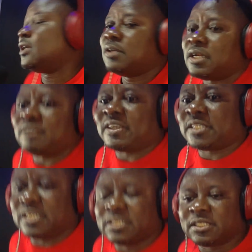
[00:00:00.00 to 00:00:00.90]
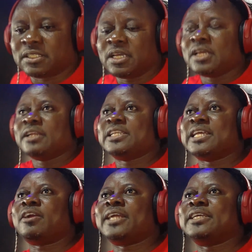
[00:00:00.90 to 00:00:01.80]
I never said anything. They're
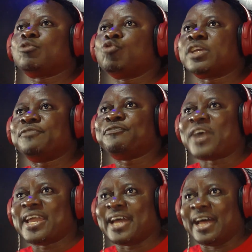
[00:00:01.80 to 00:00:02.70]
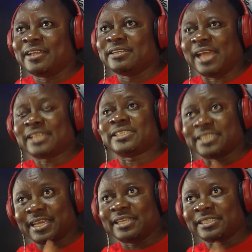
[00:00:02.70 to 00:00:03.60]
already cooking fire. Let's
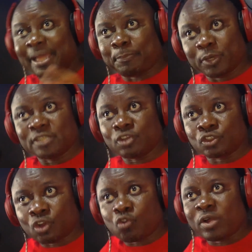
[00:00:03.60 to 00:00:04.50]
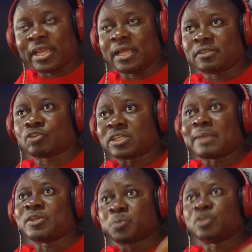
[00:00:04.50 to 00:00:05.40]
say Napoli does not, Tottenham
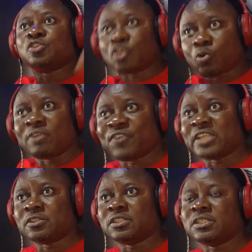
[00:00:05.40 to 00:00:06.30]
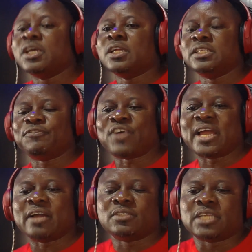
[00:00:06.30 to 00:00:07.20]
Hotspur does not qualify today. The
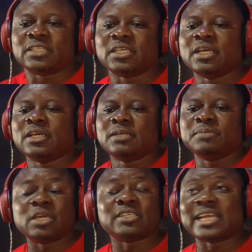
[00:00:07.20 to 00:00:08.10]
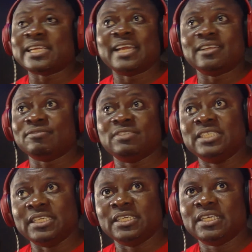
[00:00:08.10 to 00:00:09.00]
fire will start. Because at the end of the
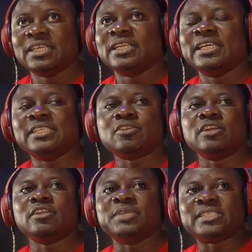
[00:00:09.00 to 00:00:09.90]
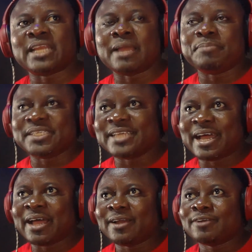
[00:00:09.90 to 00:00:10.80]
day, it's going to be Italian
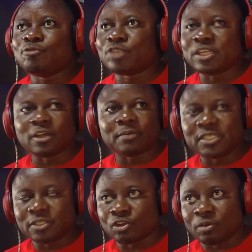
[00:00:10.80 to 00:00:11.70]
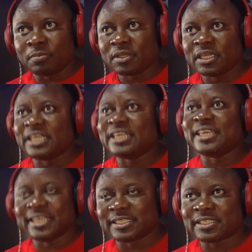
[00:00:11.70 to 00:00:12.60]
media cooking up the storm
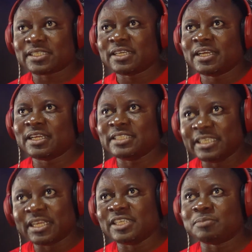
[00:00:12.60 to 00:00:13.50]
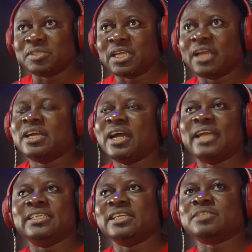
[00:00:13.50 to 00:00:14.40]
against the English media. And
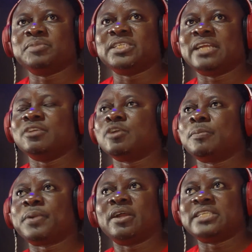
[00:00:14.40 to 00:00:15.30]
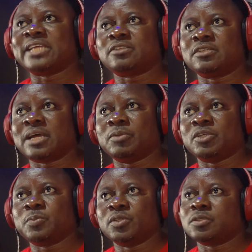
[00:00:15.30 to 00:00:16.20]
English media does not prioritize Tottenham
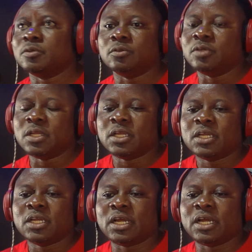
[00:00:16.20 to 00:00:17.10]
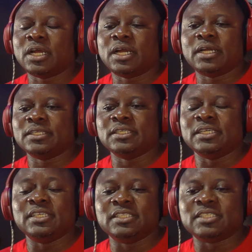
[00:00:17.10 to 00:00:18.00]
Hotspur. So
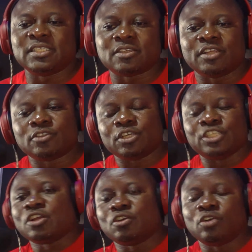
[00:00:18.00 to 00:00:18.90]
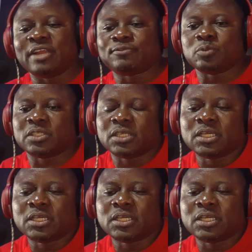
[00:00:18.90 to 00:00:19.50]
it's going to go left wing.